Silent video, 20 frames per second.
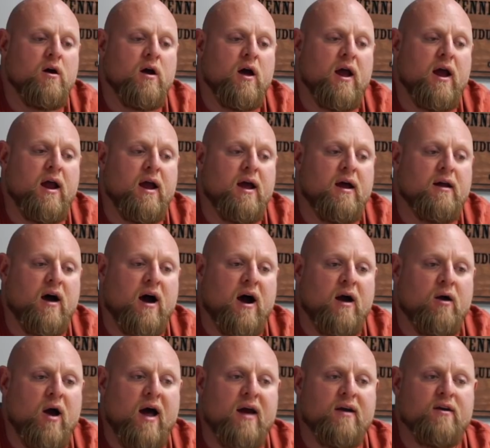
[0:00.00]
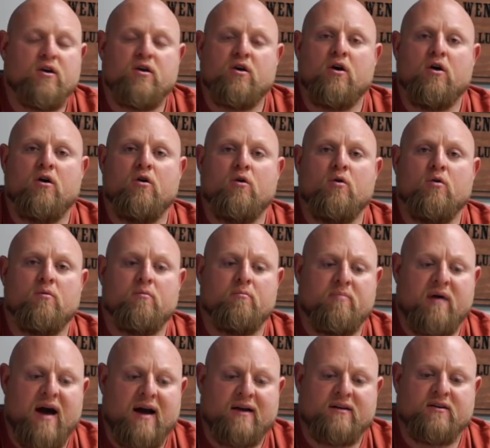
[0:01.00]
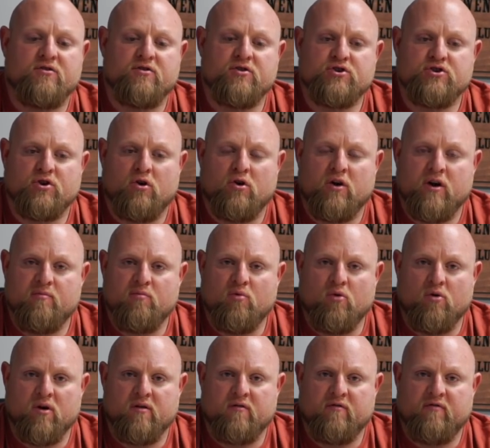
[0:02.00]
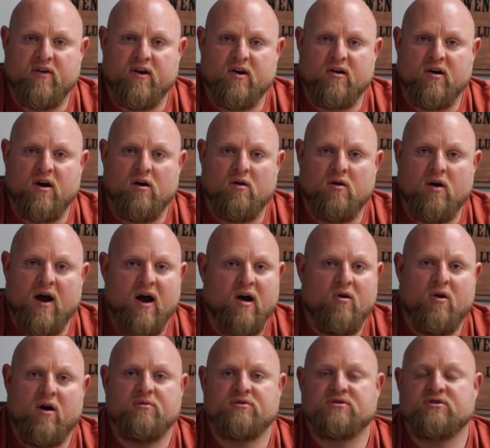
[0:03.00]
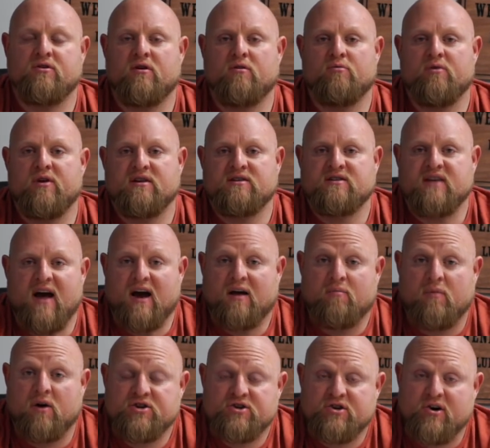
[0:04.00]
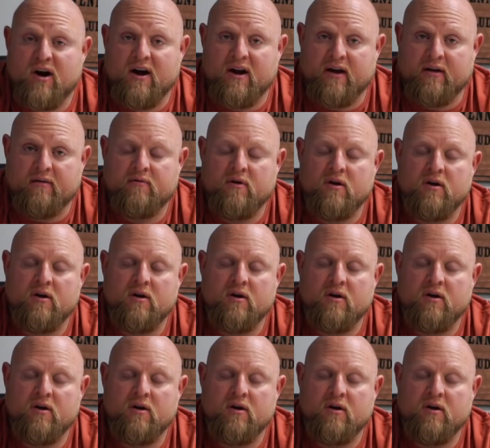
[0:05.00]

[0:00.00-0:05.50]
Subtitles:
And I had to go back to the drawing board and figure out how I was gonna re-attack my training.